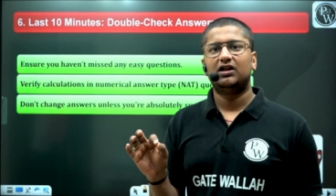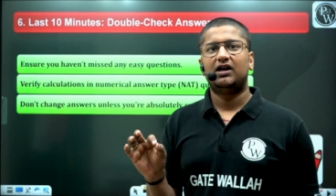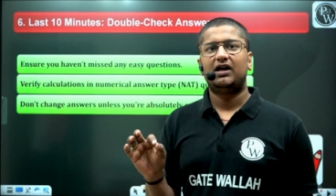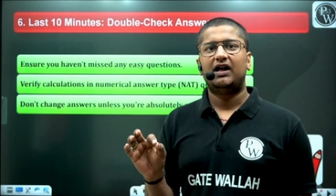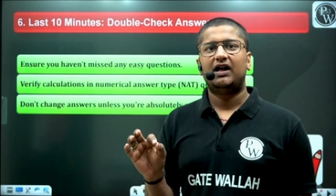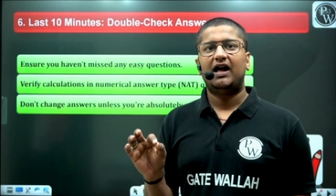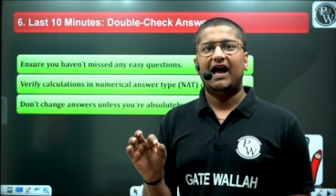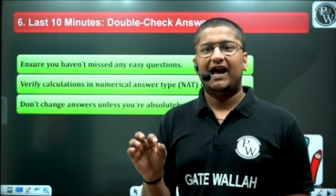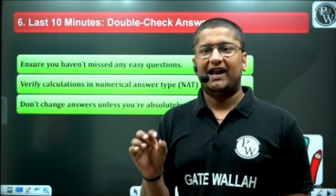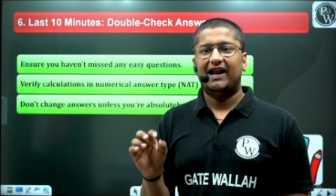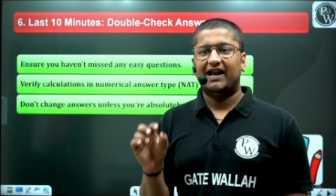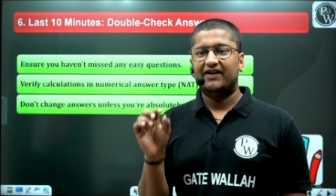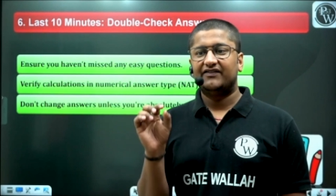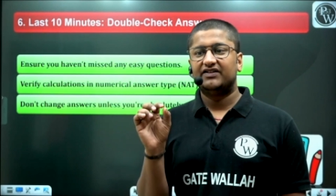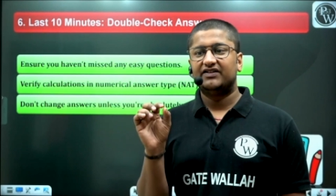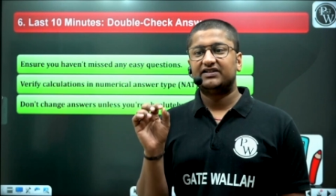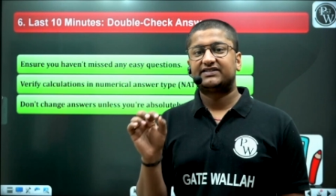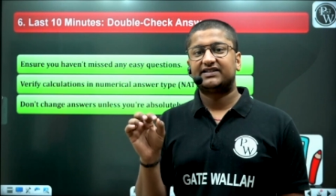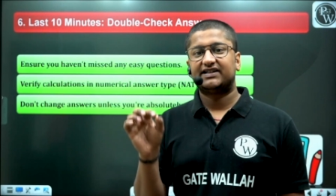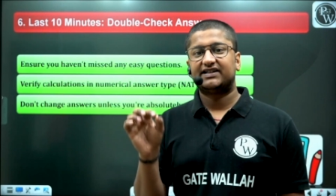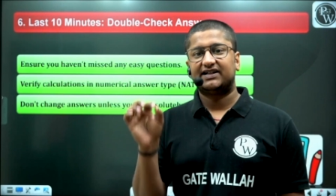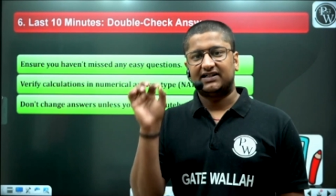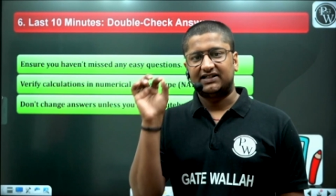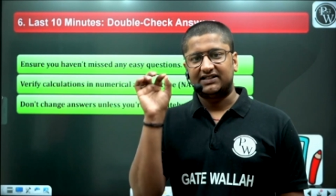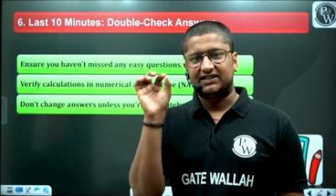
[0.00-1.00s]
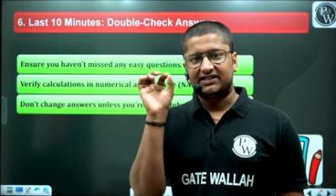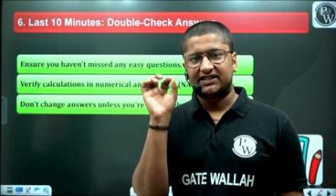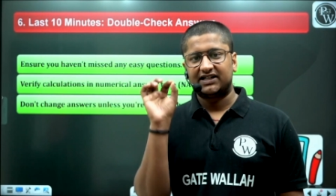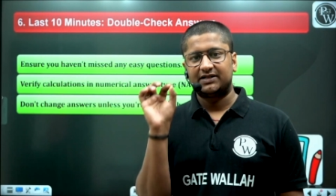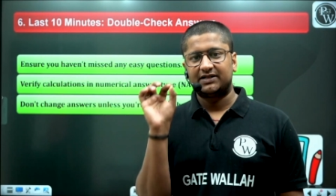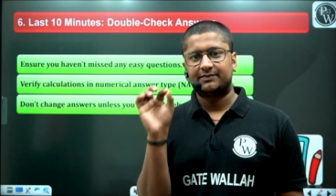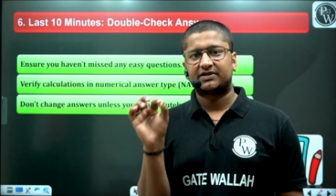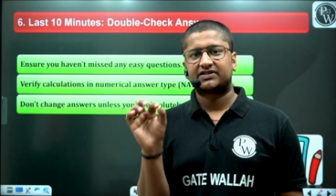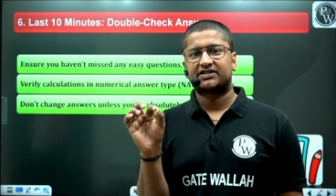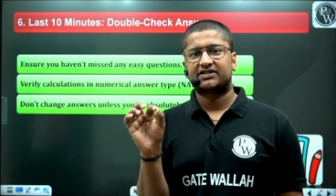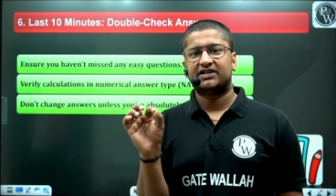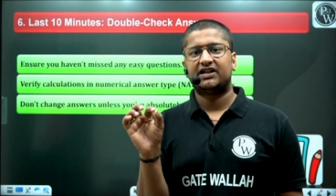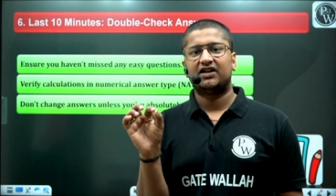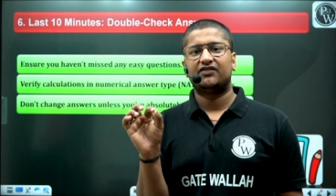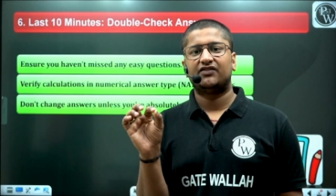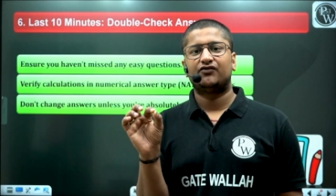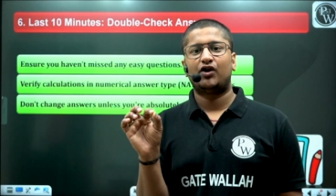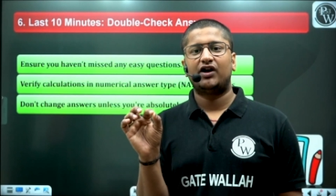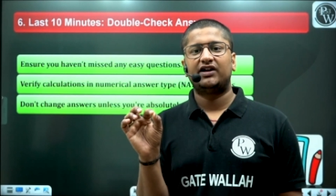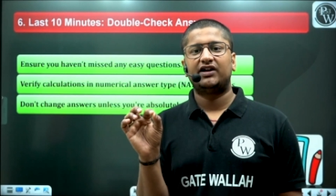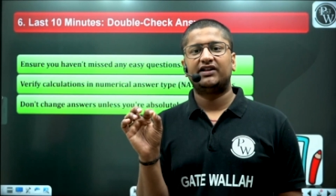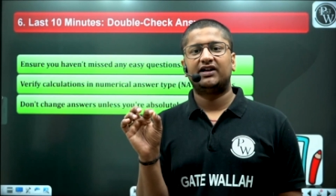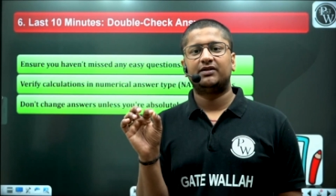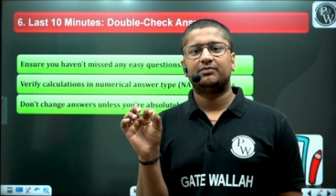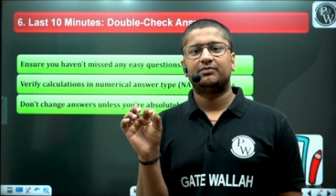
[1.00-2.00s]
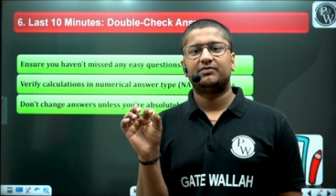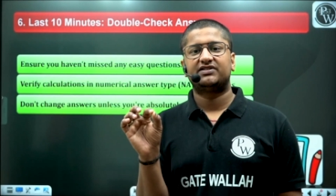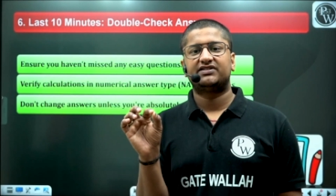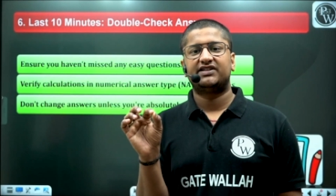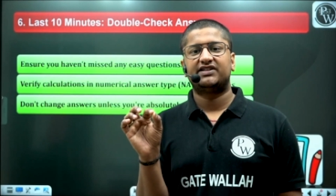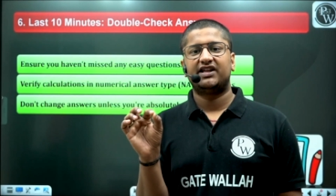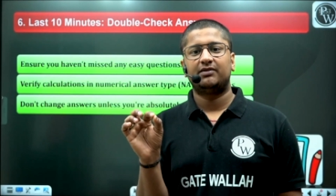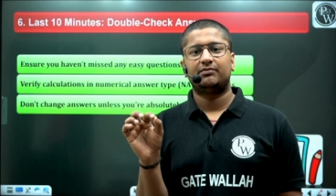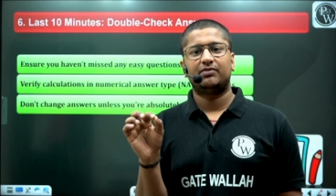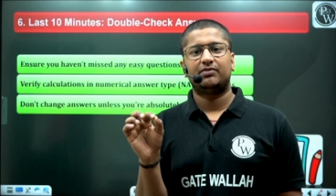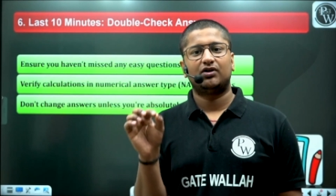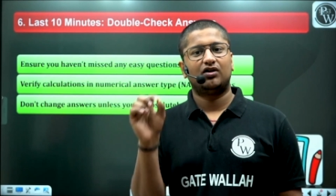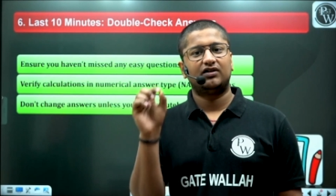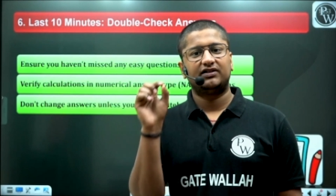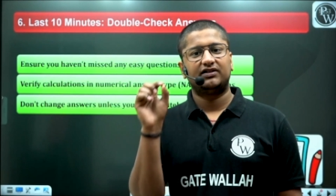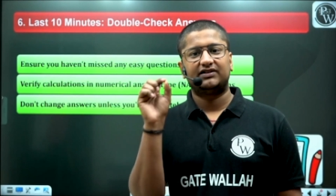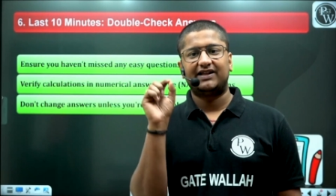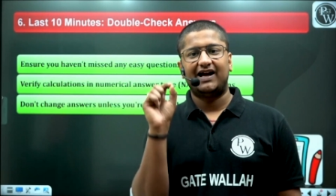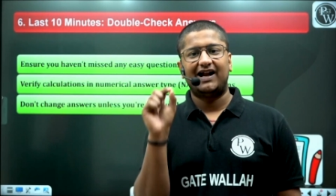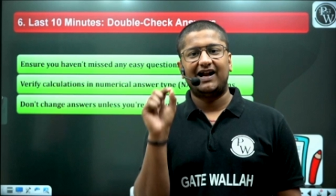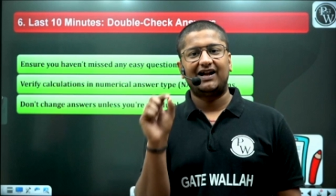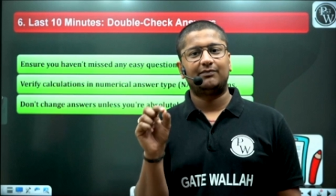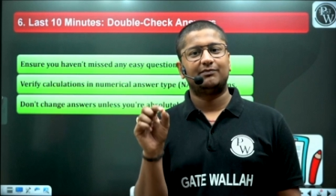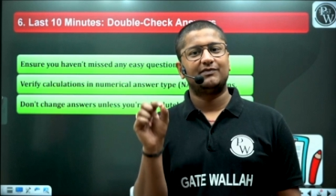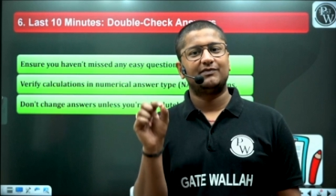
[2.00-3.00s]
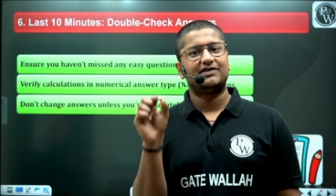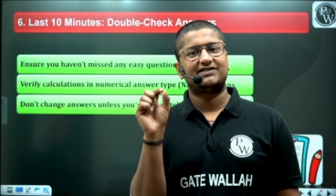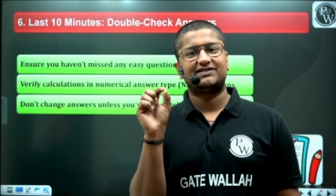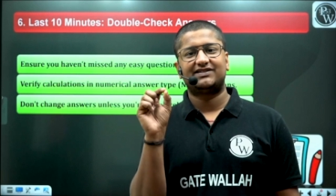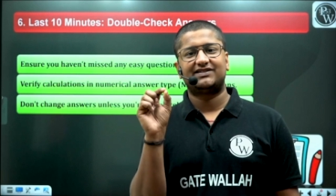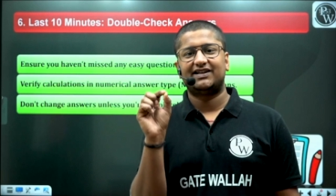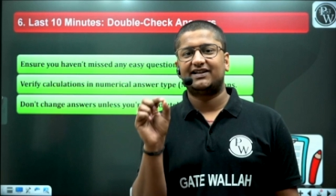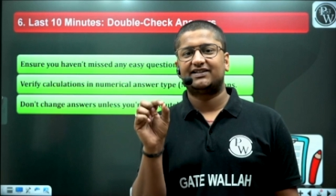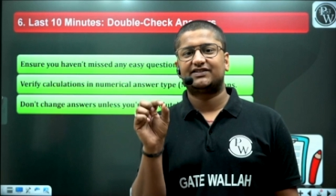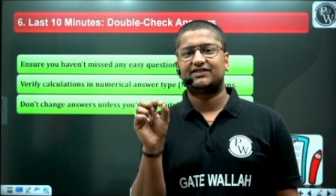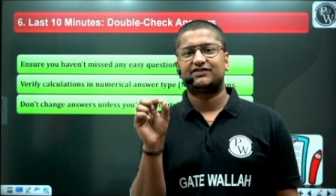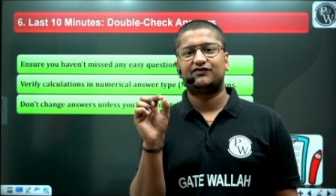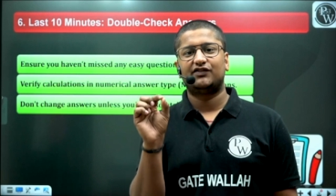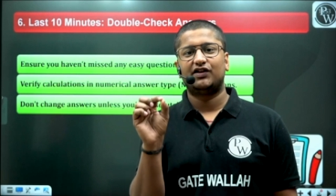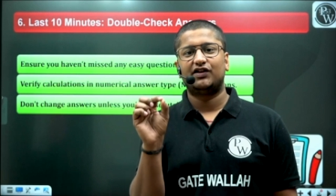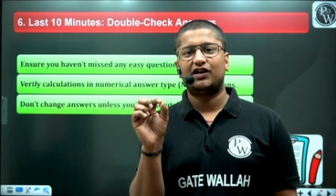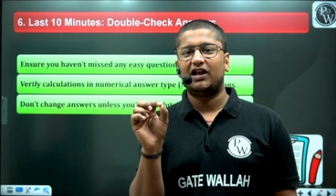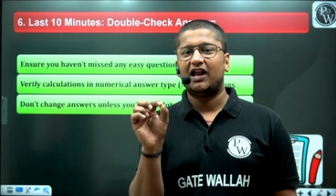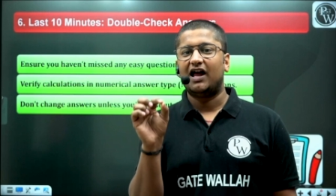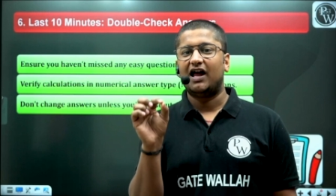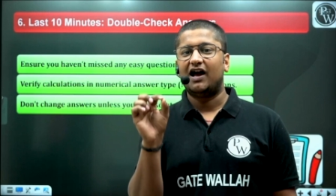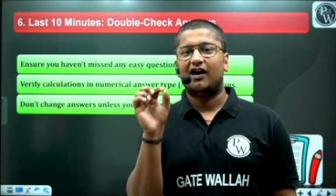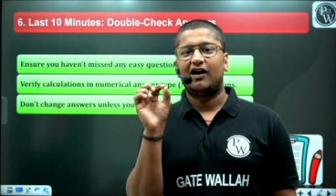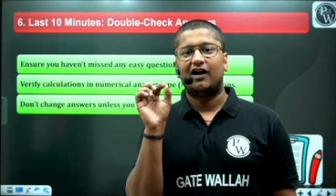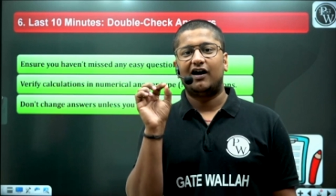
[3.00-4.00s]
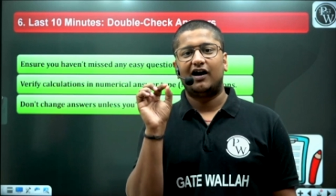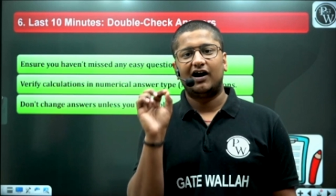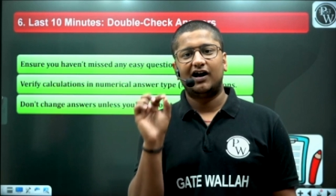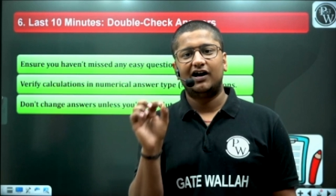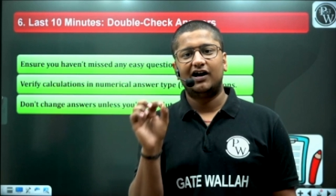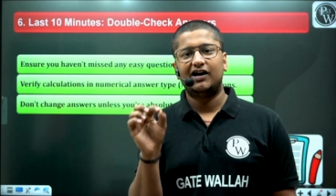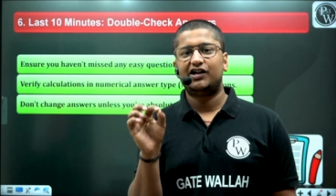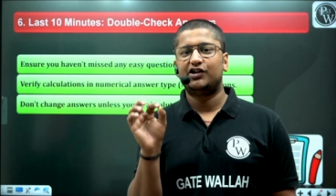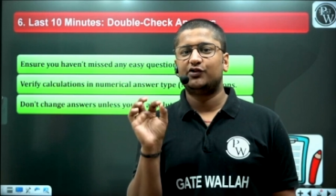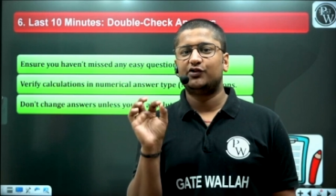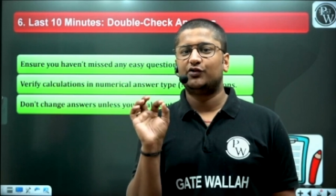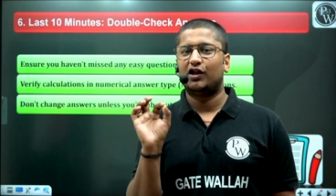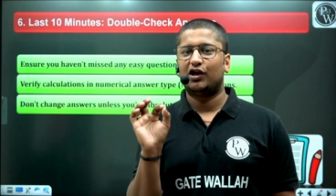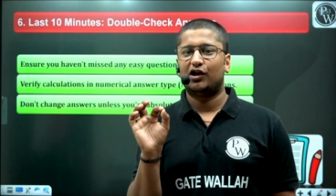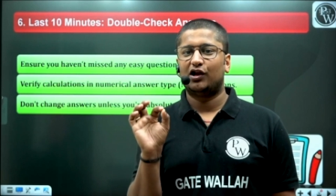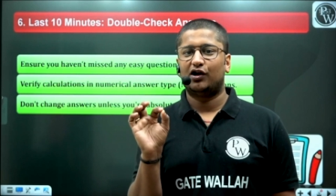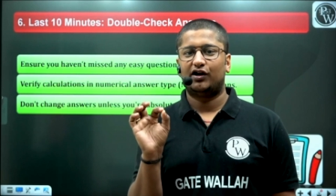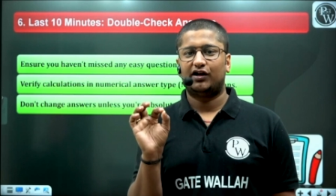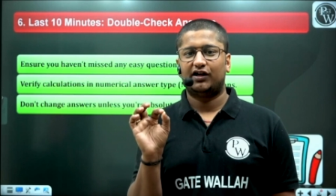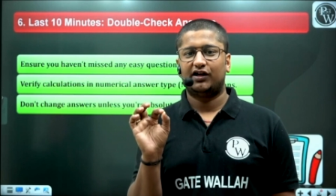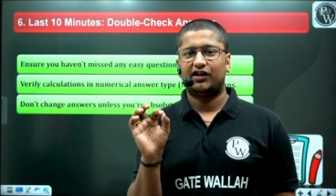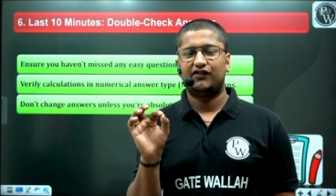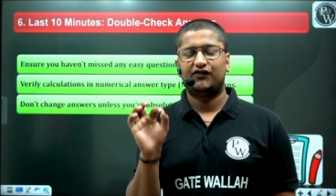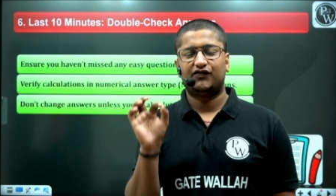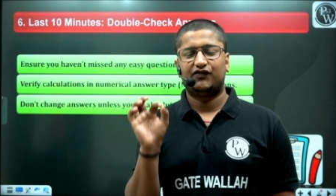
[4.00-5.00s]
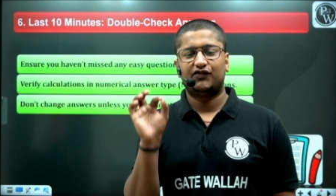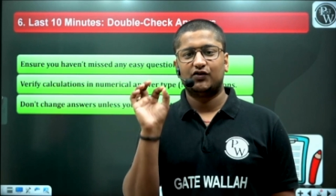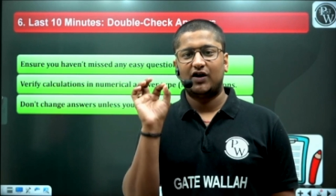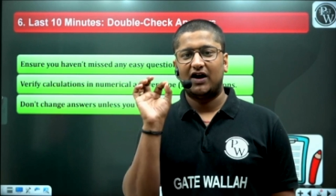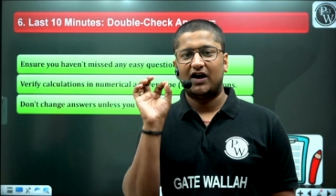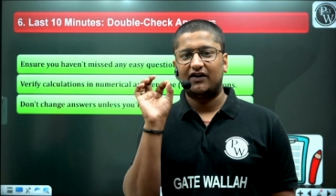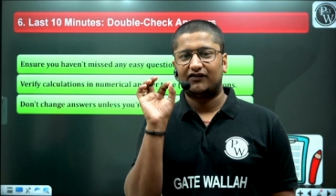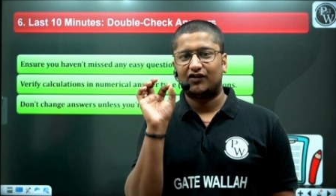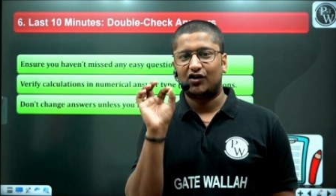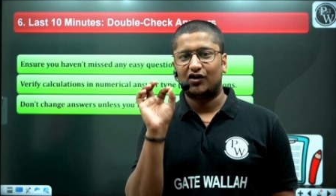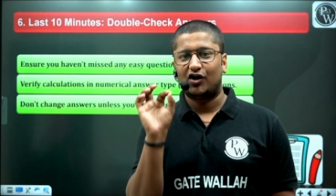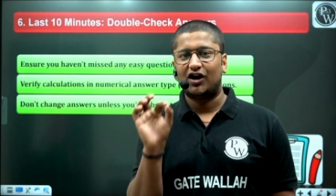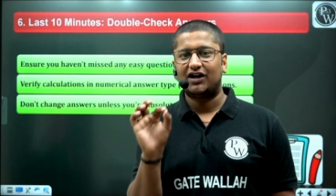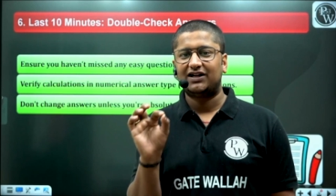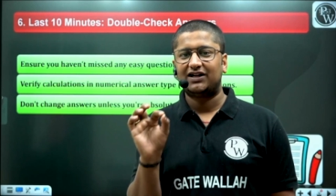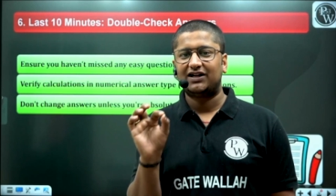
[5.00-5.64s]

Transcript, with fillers: And I will say 100% avoid that mistake because that mistakes will hurt you a lot if you have not